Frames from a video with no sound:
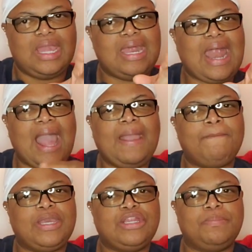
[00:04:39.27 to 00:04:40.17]
And I
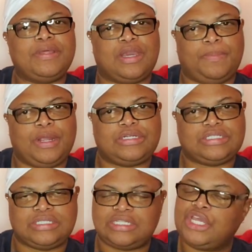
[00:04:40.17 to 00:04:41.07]
can be the bigger
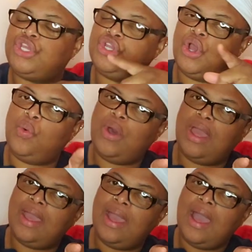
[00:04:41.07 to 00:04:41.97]
person and say, you know
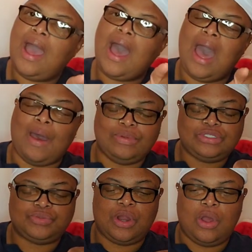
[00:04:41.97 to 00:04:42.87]
what, I was
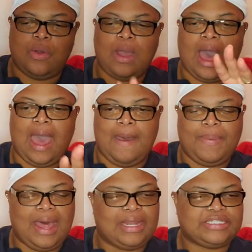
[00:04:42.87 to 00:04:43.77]
wrong. I
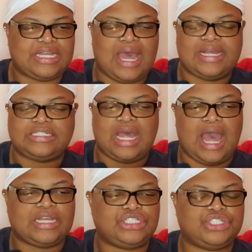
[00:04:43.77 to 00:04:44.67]
apologize.
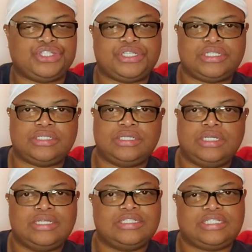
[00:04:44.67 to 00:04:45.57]
I shouldn't have
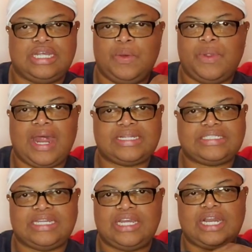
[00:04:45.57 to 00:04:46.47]
said what I
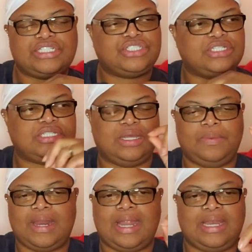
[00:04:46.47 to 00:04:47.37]
said. I should have
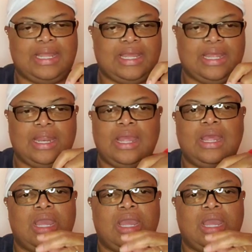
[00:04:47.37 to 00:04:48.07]
did what I did.